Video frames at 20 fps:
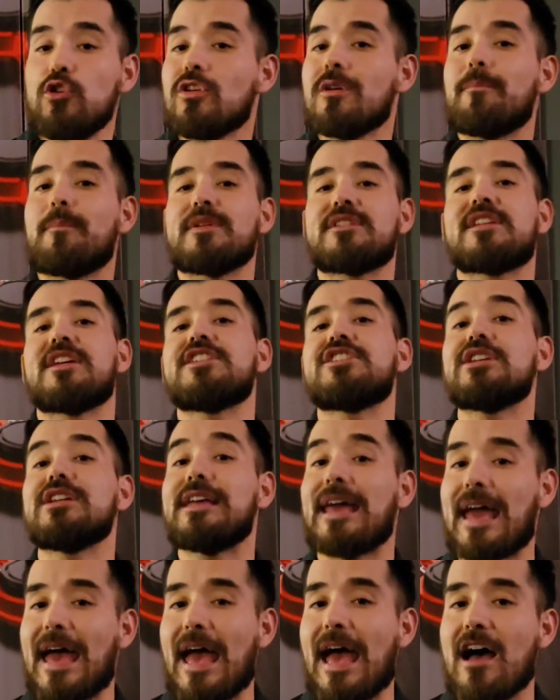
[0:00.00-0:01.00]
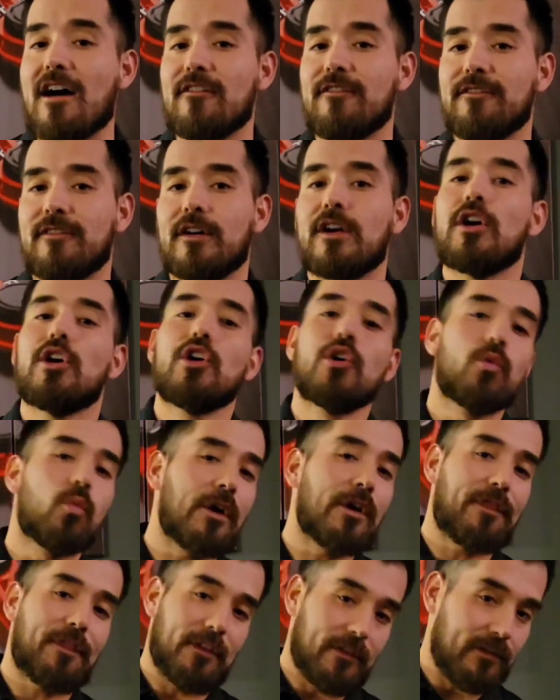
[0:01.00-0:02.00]
could potentially have
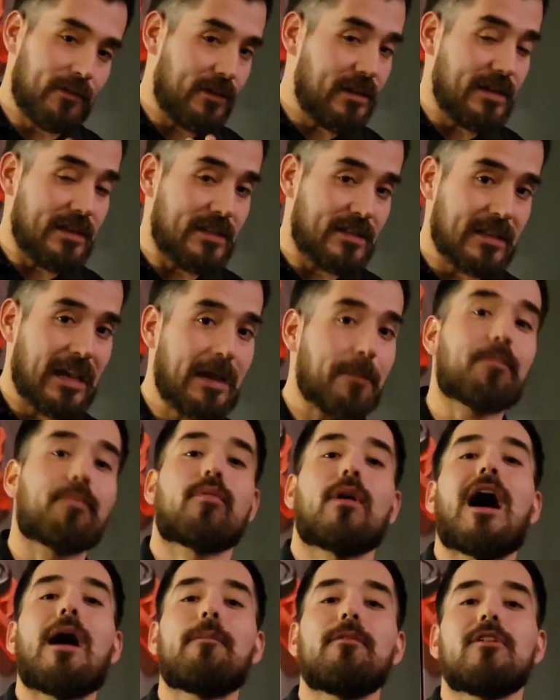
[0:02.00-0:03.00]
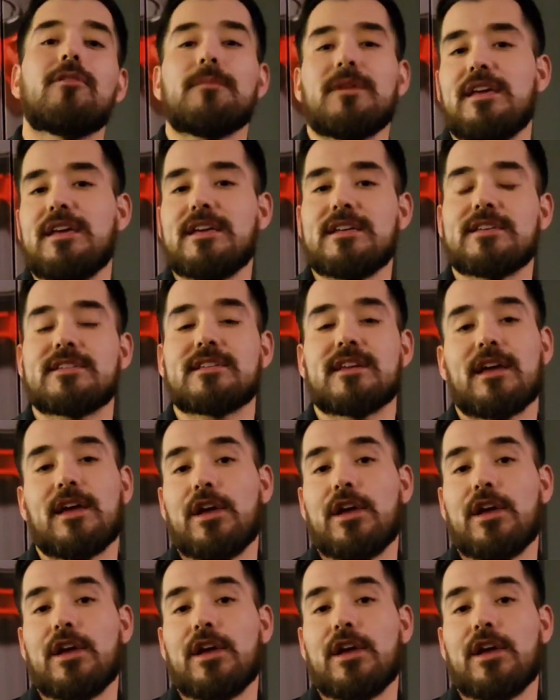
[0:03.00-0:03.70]
with this same problem is